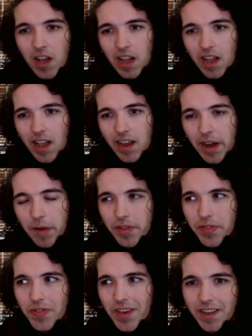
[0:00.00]
And I
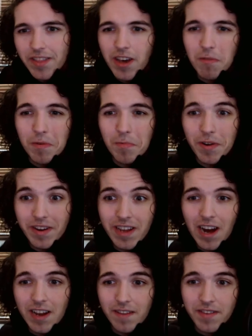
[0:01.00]
would think that we would
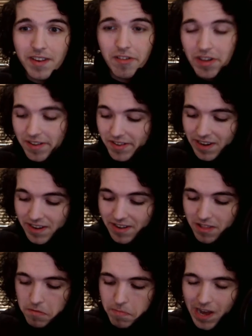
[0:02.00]
kind of see that 6
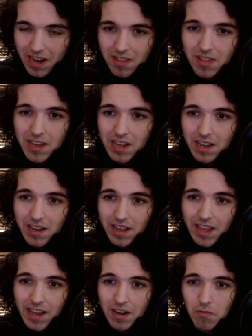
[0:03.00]
at the back thing
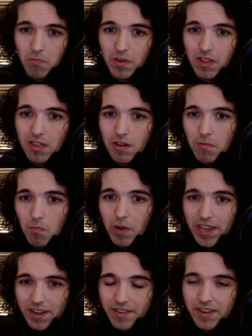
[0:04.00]
again with
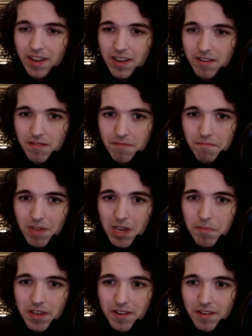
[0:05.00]
Winks, and
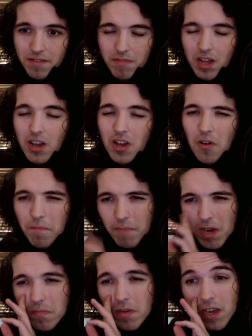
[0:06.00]
maybe
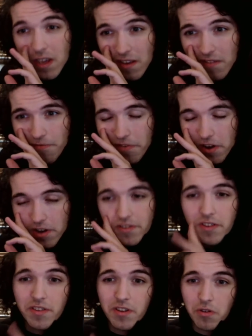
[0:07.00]
if
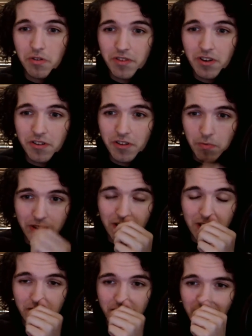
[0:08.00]
Sissoko starts, you would
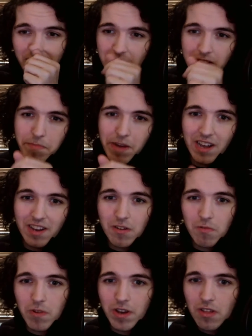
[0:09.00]
see the 6 at the back
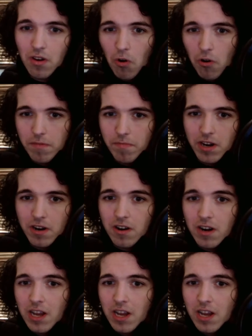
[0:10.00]
with Højbjerg